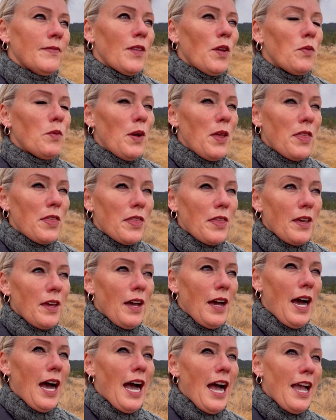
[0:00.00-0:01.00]
with
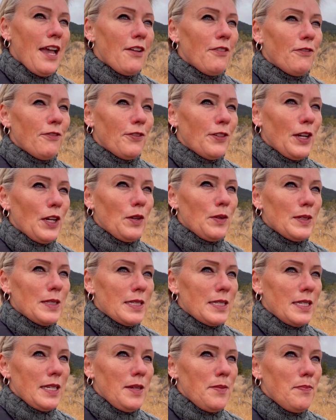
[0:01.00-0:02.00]
high
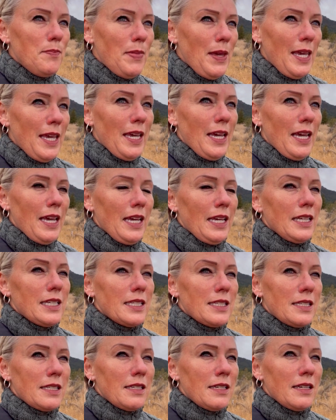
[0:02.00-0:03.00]
frequency
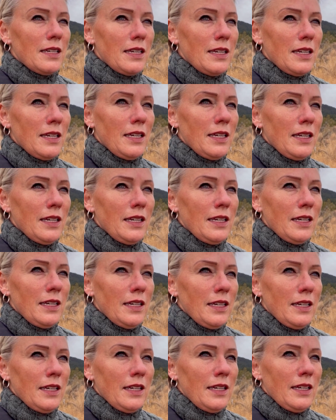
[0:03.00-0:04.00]
beings
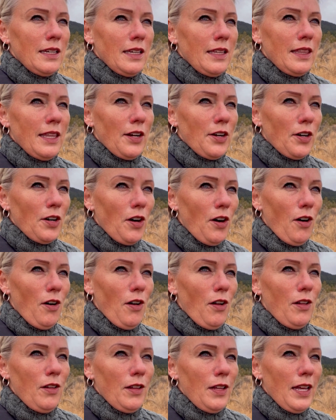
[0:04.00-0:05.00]
that are
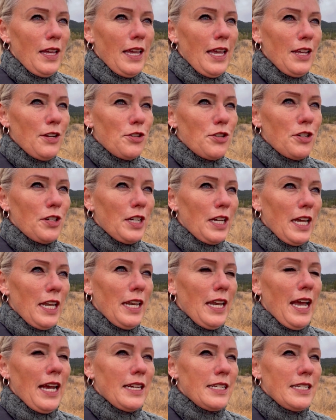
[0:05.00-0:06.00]
all
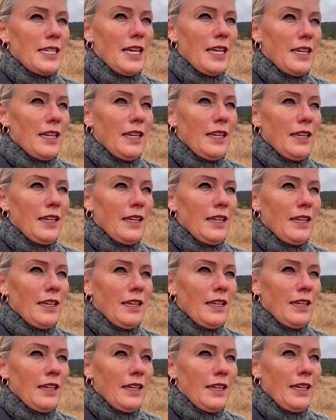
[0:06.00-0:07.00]
interconnected
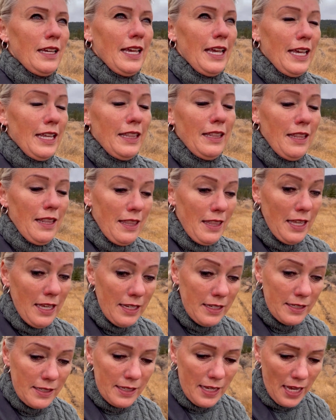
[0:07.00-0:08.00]
in
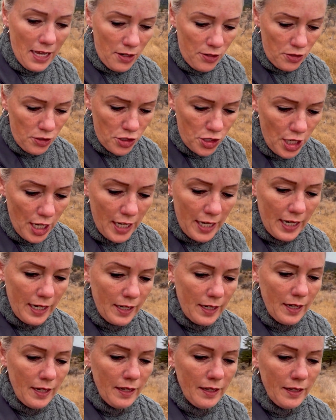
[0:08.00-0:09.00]
this energetic